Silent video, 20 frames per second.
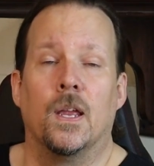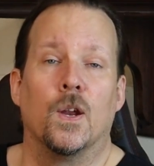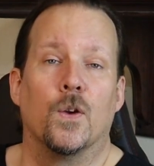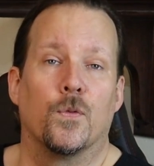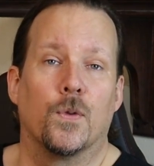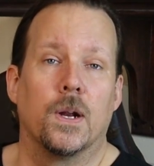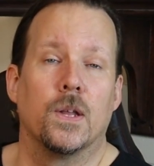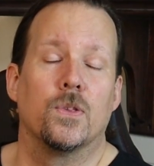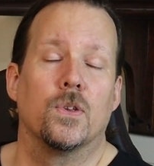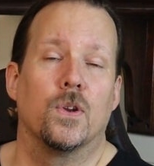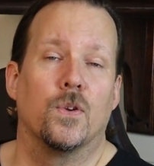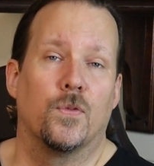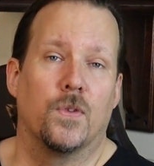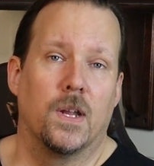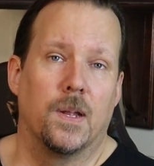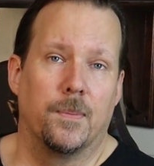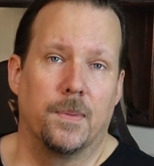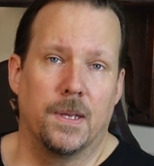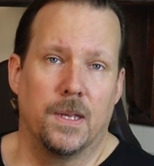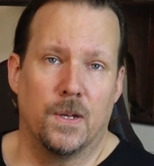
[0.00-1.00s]
Your friends are your
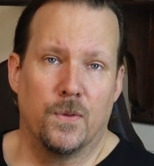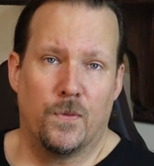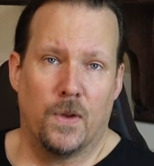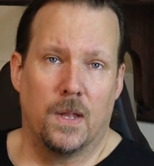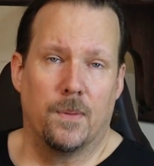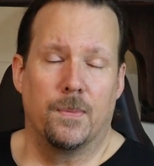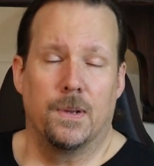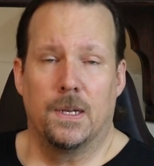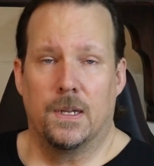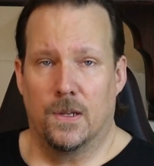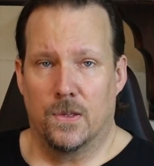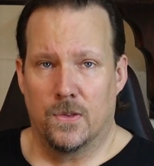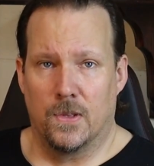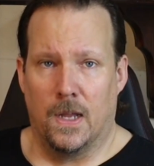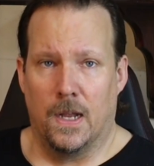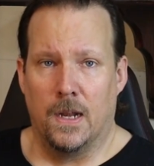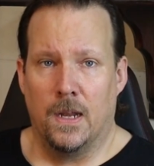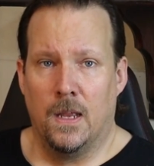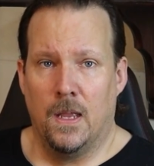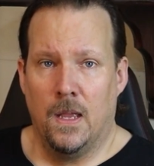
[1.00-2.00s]
family and family does
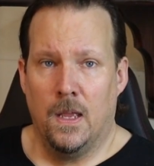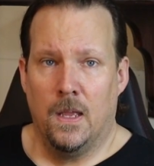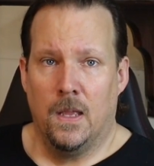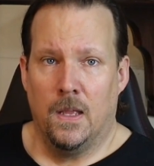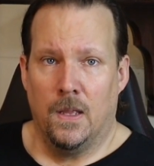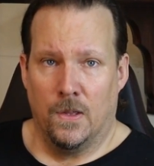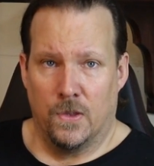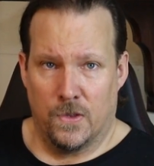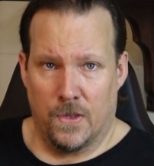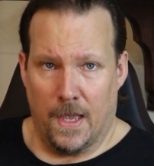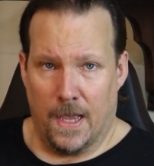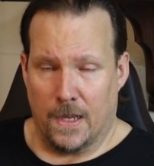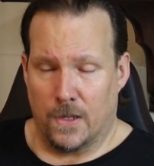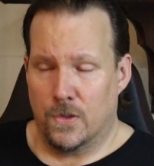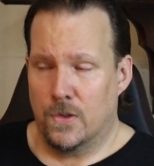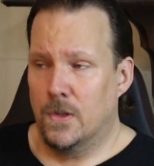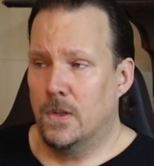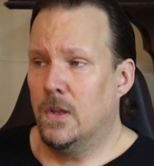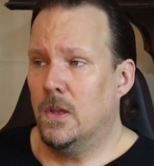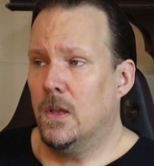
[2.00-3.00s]
not
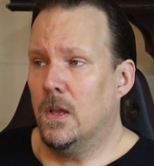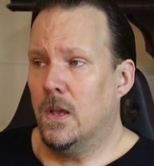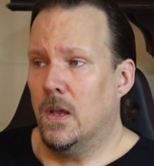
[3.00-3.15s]
sex.